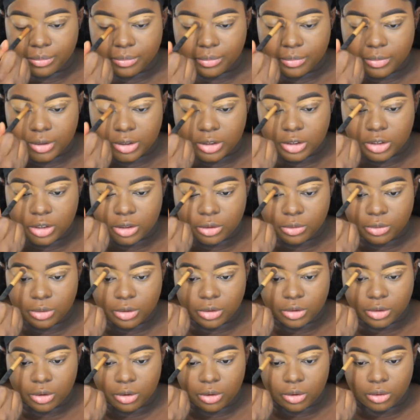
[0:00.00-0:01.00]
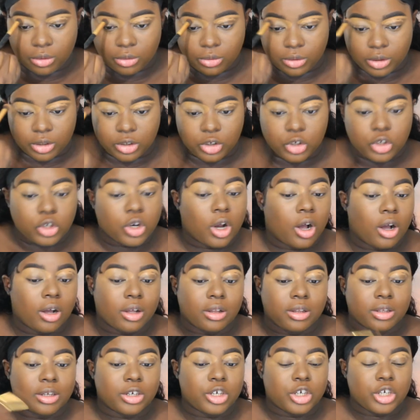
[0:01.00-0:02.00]
she was the only
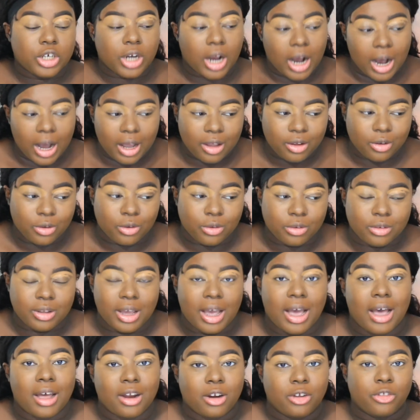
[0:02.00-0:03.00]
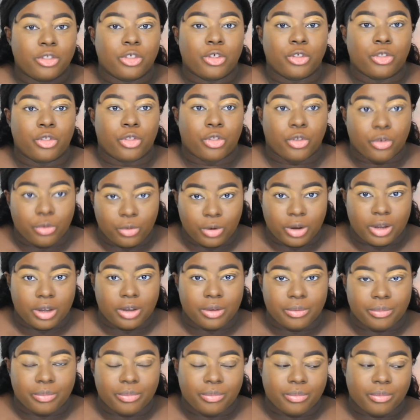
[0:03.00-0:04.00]
chocolate child out of the 3.
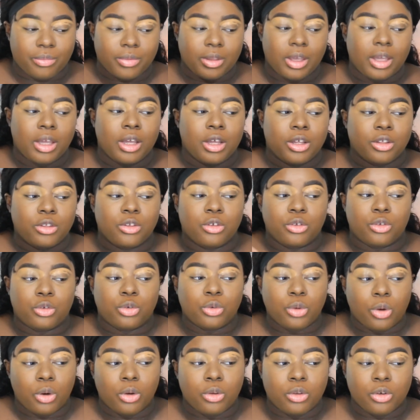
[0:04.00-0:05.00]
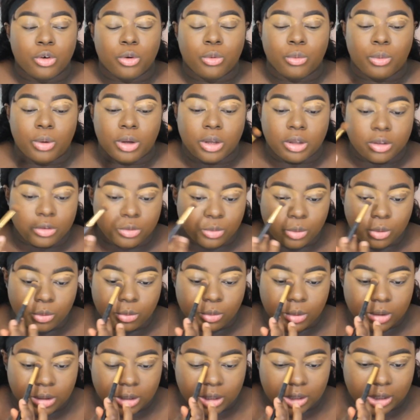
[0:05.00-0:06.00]
The 2 older ones were
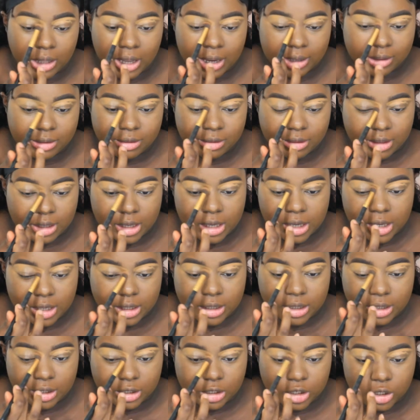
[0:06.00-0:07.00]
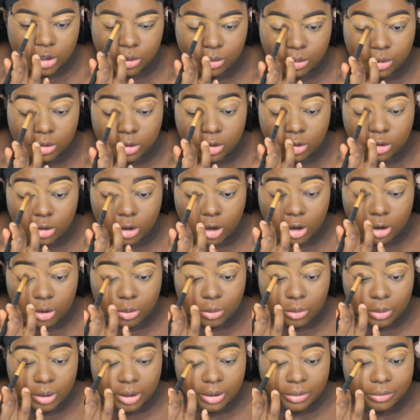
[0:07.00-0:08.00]
really light skinned, and she was the dark
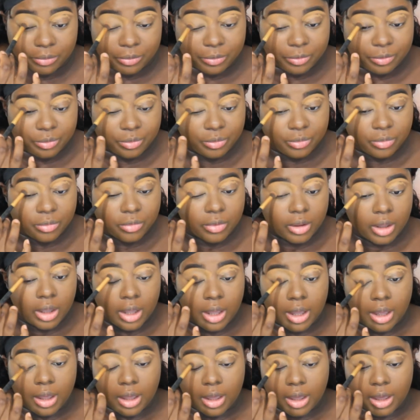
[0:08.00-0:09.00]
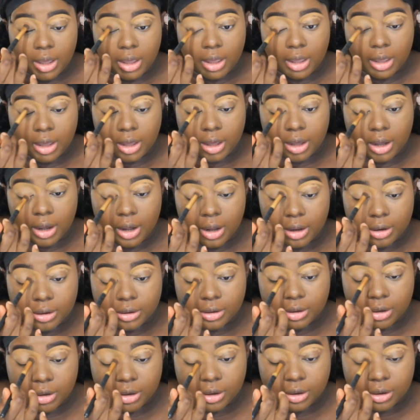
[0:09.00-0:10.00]
one. And
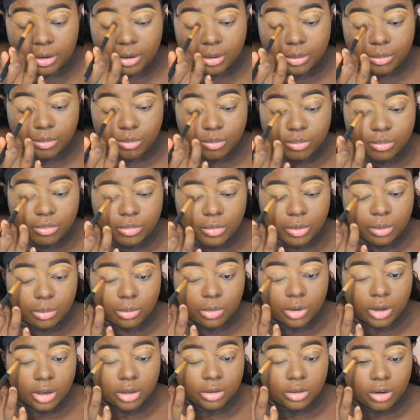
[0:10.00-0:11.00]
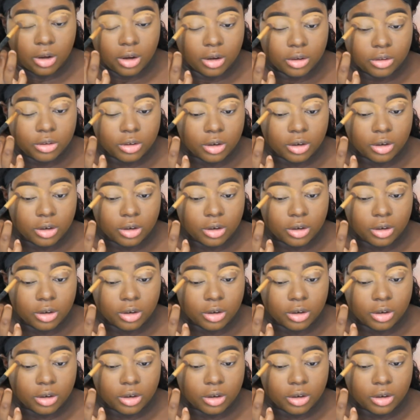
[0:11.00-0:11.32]
the more I talked to